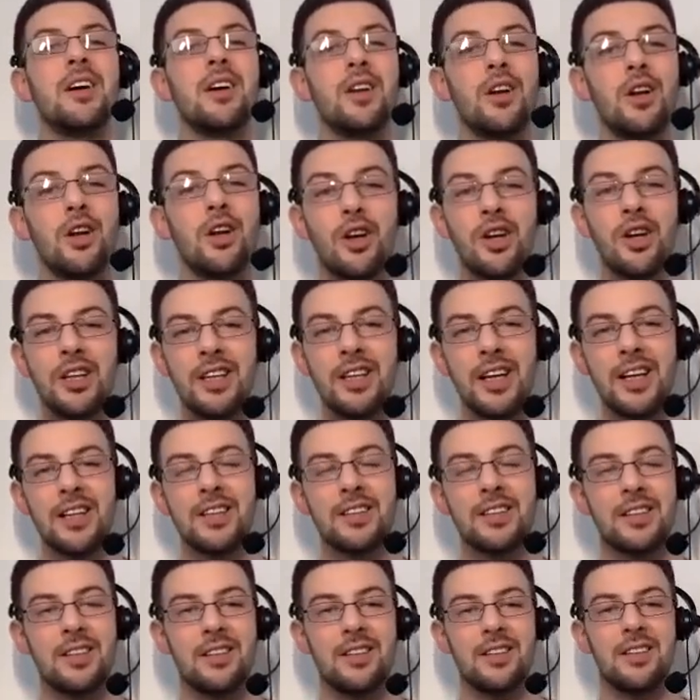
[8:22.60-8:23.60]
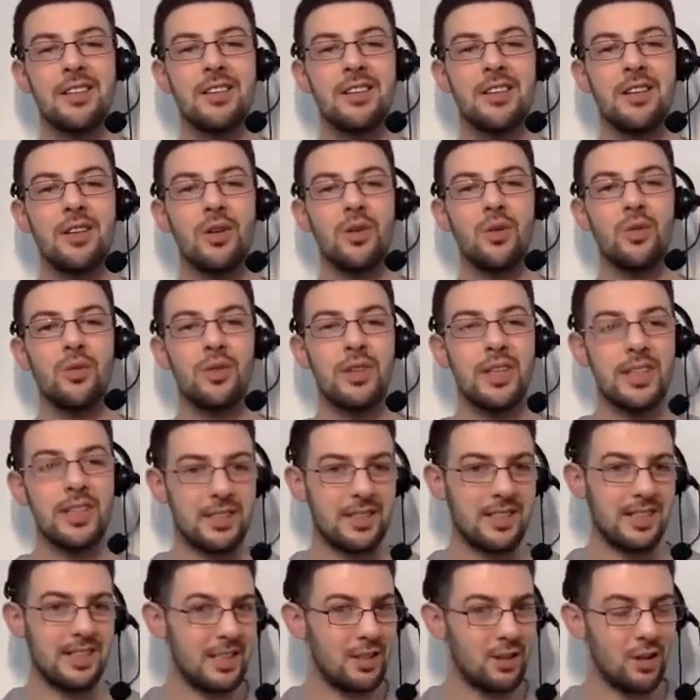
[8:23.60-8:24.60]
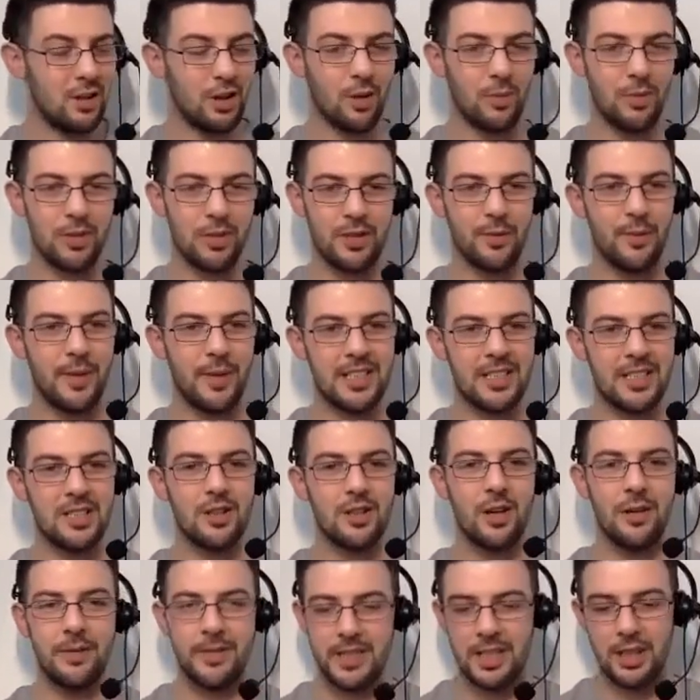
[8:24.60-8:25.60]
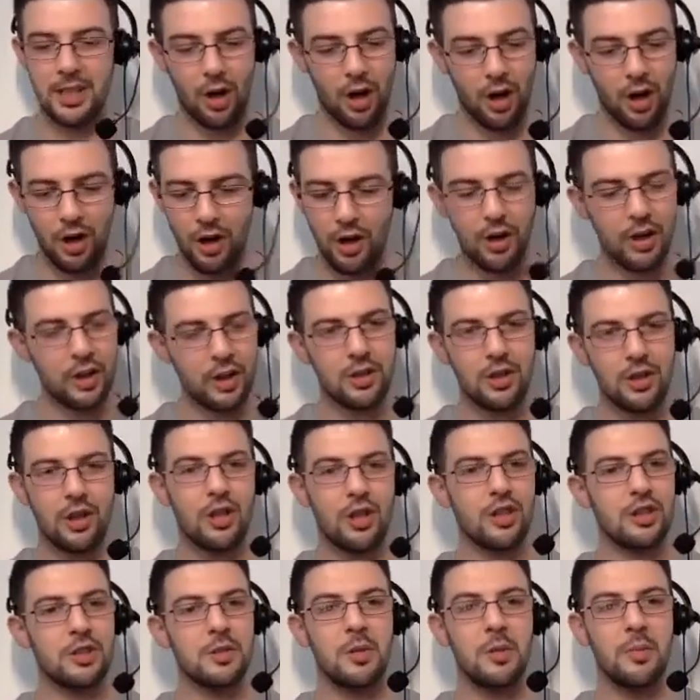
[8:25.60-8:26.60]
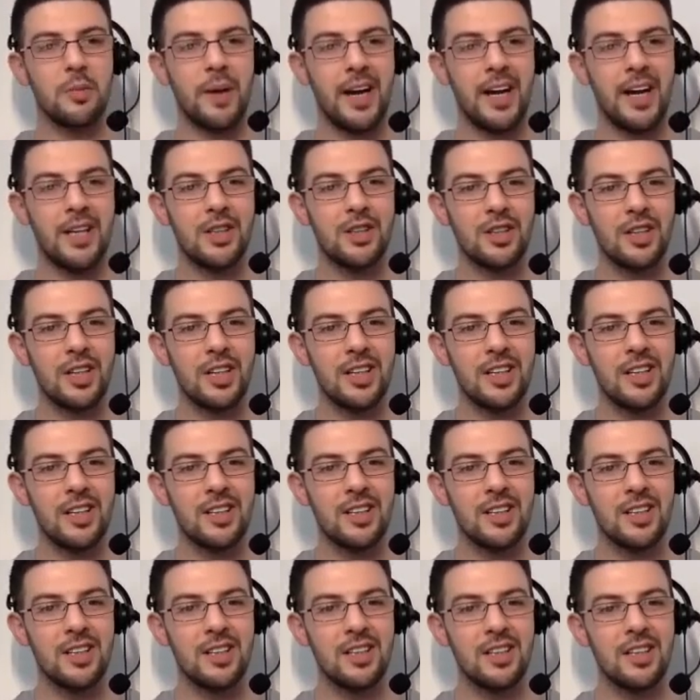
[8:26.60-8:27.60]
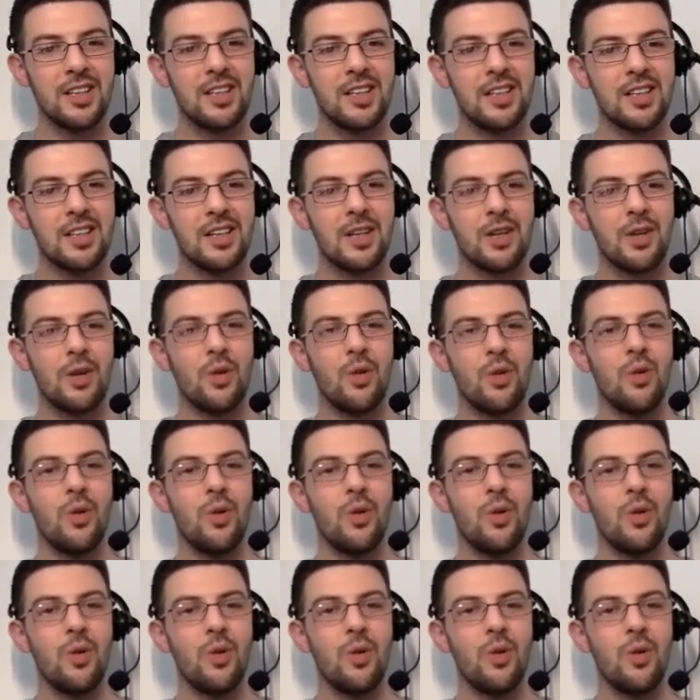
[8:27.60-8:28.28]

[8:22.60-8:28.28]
look at that. These two companies you mentioned obviously aren't looking at their customer buying journey. You know,